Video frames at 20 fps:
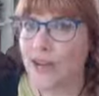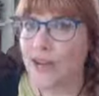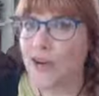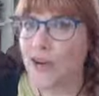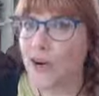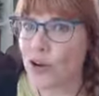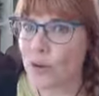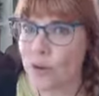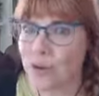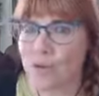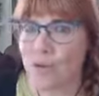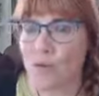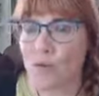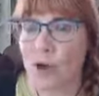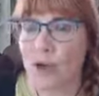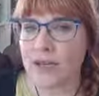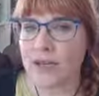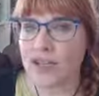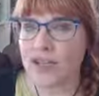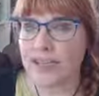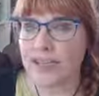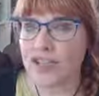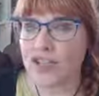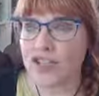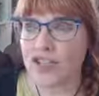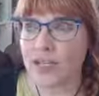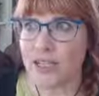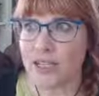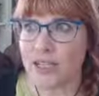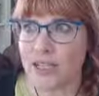you're going to make the wrong decision
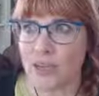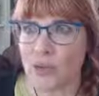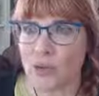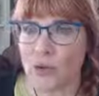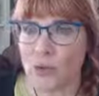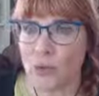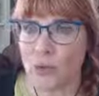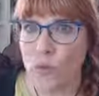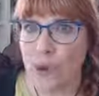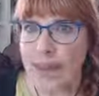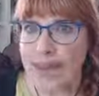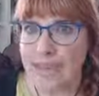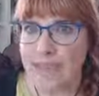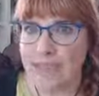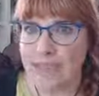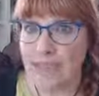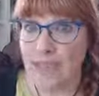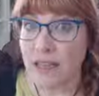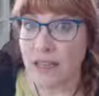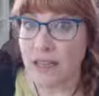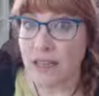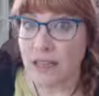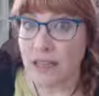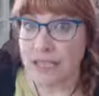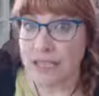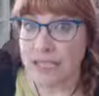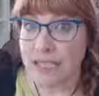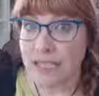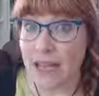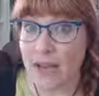until you wait until everything
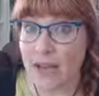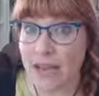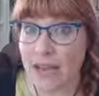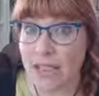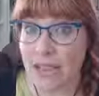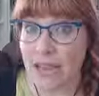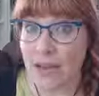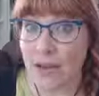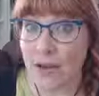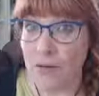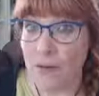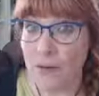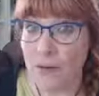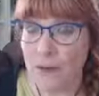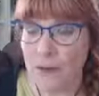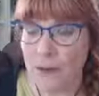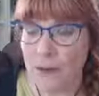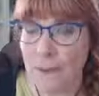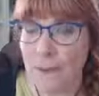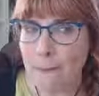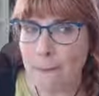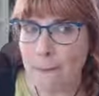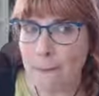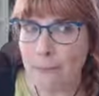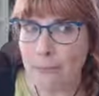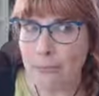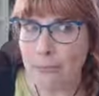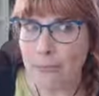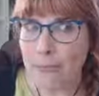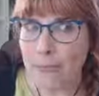settles down.
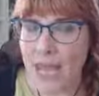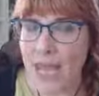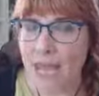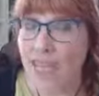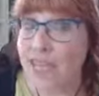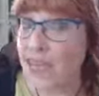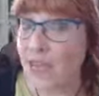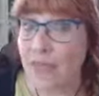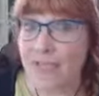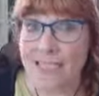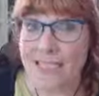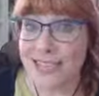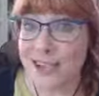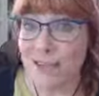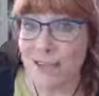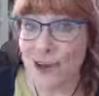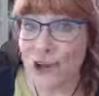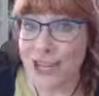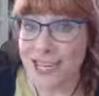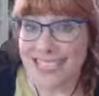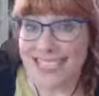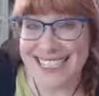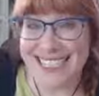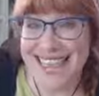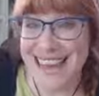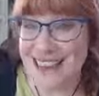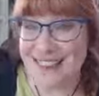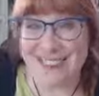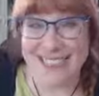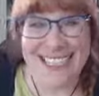Nothing's ever going to
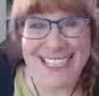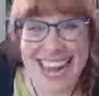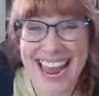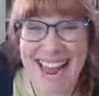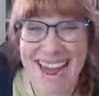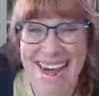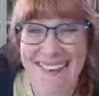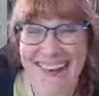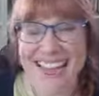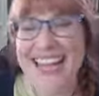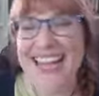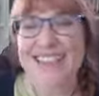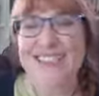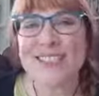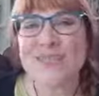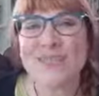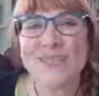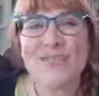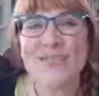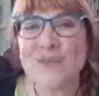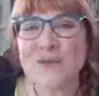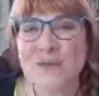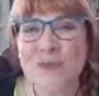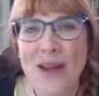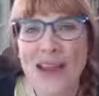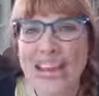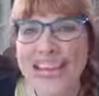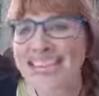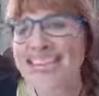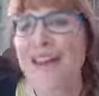settle down. So if you
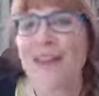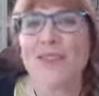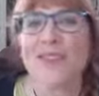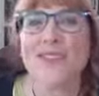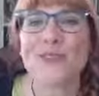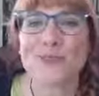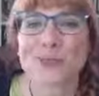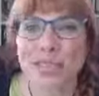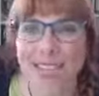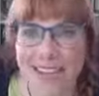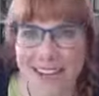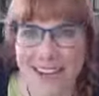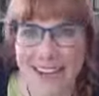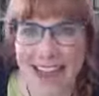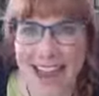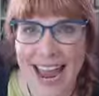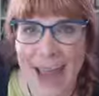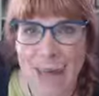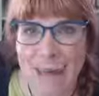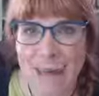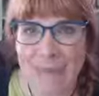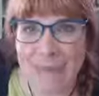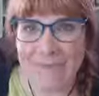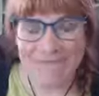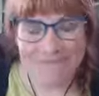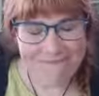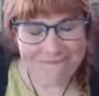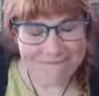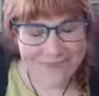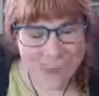wait, nothing's really going to happen.
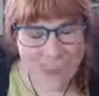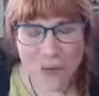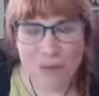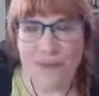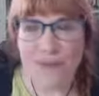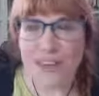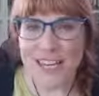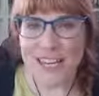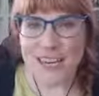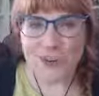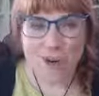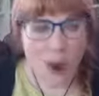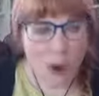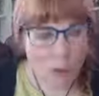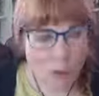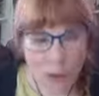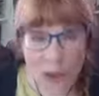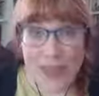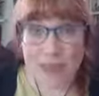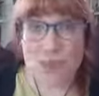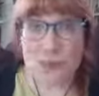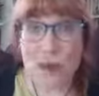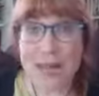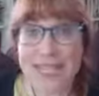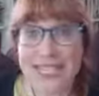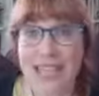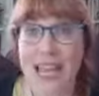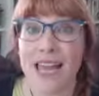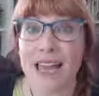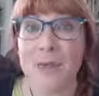We'll figure out when the right
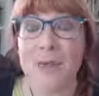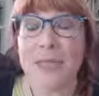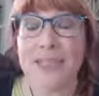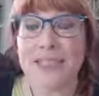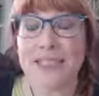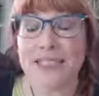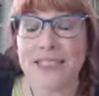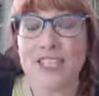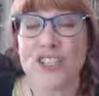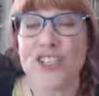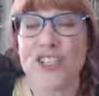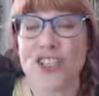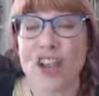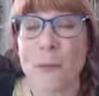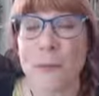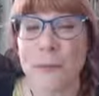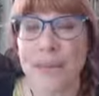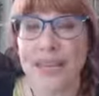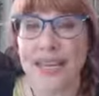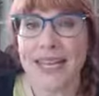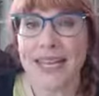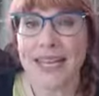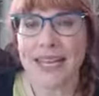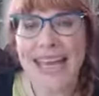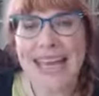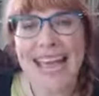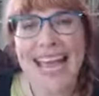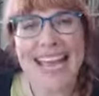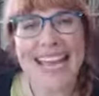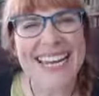time is to jump in
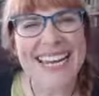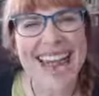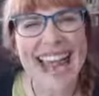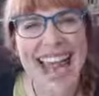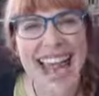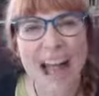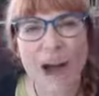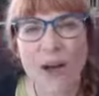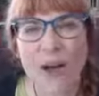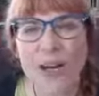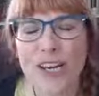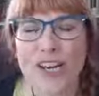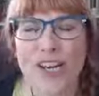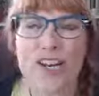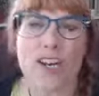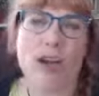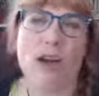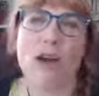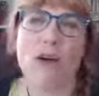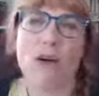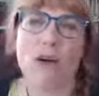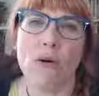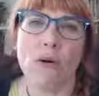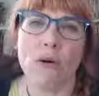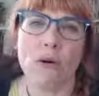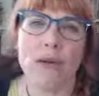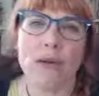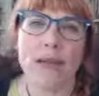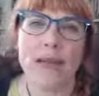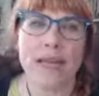and how to know
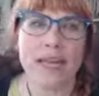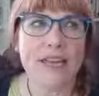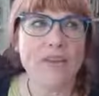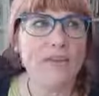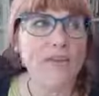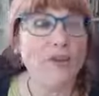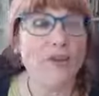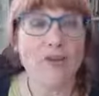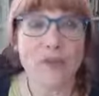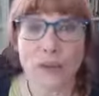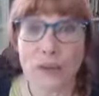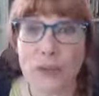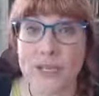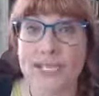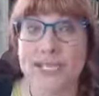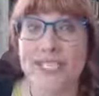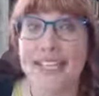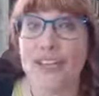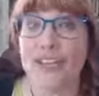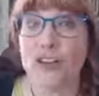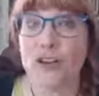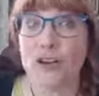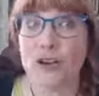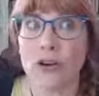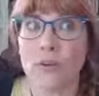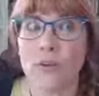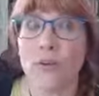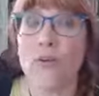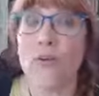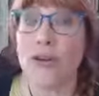if you're focusing your
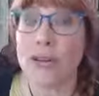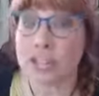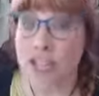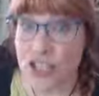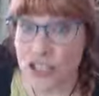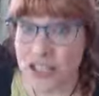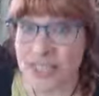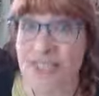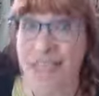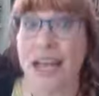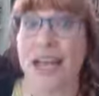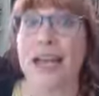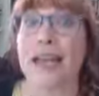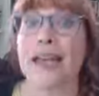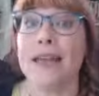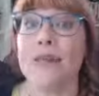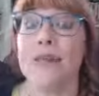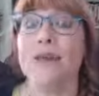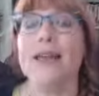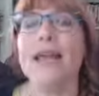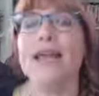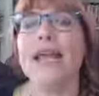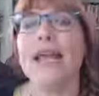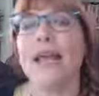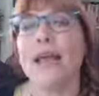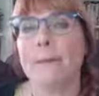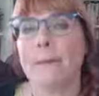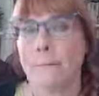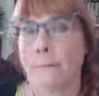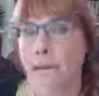precious time
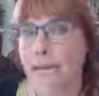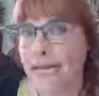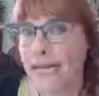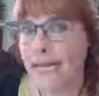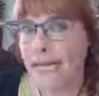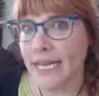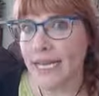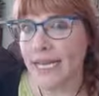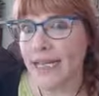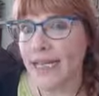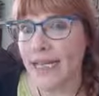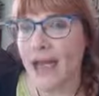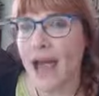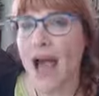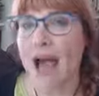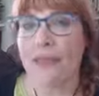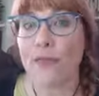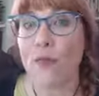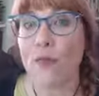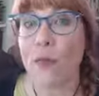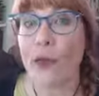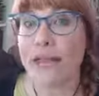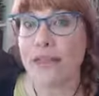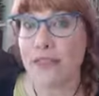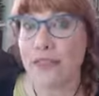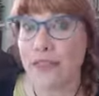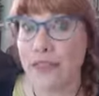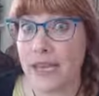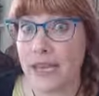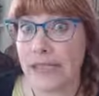and money on the right
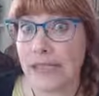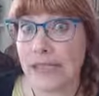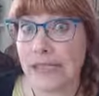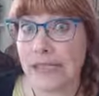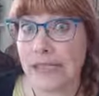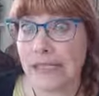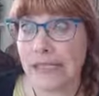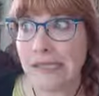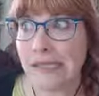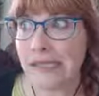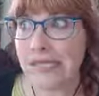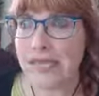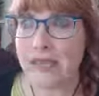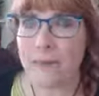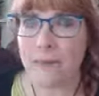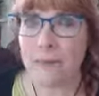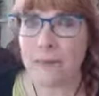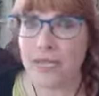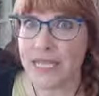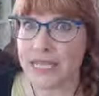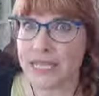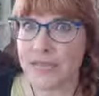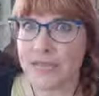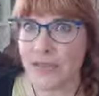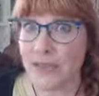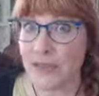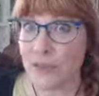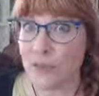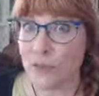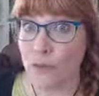things in the midst of
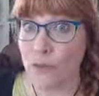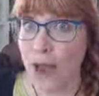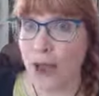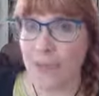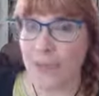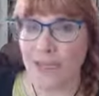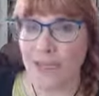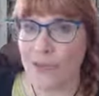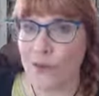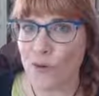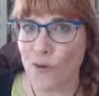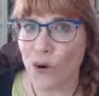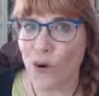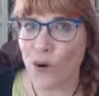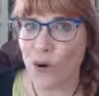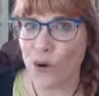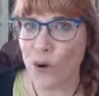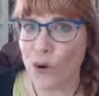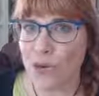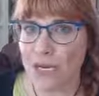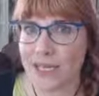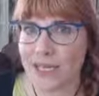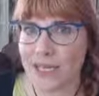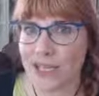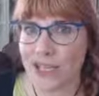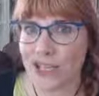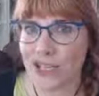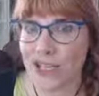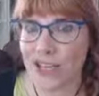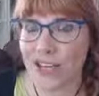a rapidly growing
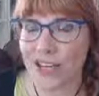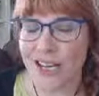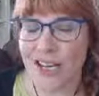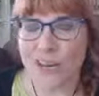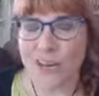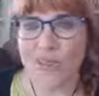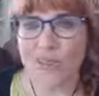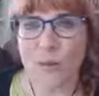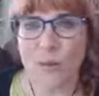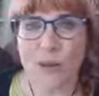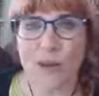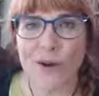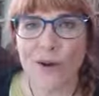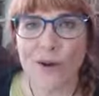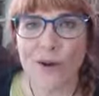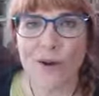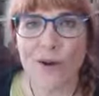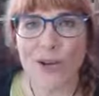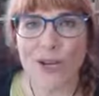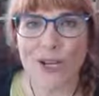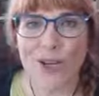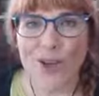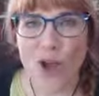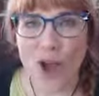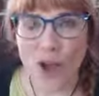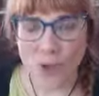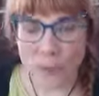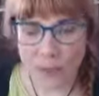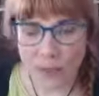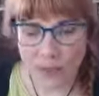organization. So Mary, we're going to talk
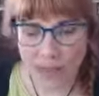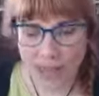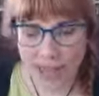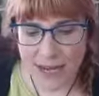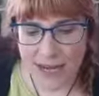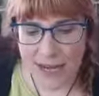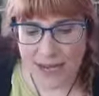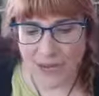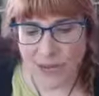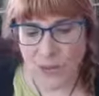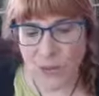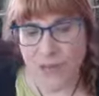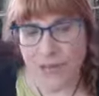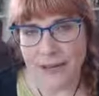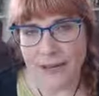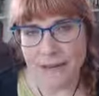about that next week.